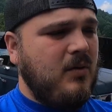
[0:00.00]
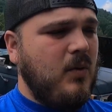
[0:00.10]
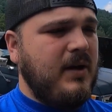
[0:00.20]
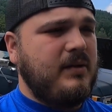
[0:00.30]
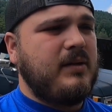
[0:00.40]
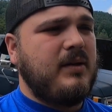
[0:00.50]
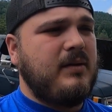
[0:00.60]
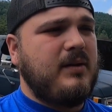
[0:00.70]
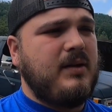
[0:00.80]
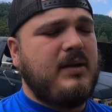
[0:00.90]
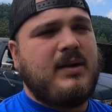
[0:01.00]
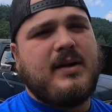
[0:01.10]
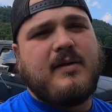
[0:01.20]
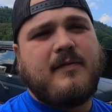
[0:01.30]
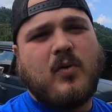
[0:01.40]
with
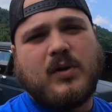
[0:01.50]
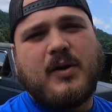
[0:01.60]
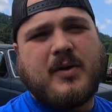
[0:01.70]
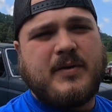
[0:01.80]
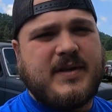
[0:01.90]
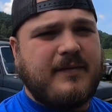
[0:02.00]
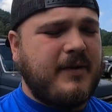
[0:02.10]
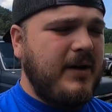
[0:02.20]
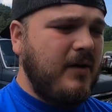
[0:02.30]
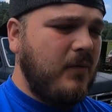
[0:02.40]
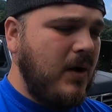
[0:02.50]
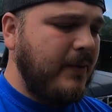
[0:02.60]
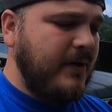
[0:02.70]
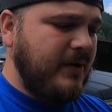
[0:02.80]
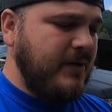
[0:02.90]
the 4 Loco Zephyr here of
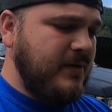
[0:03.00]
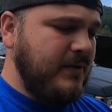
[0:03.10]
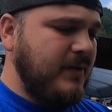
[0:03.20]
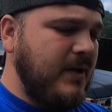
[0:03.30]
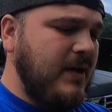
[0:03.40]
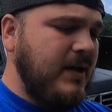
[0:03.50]
what we're going to do.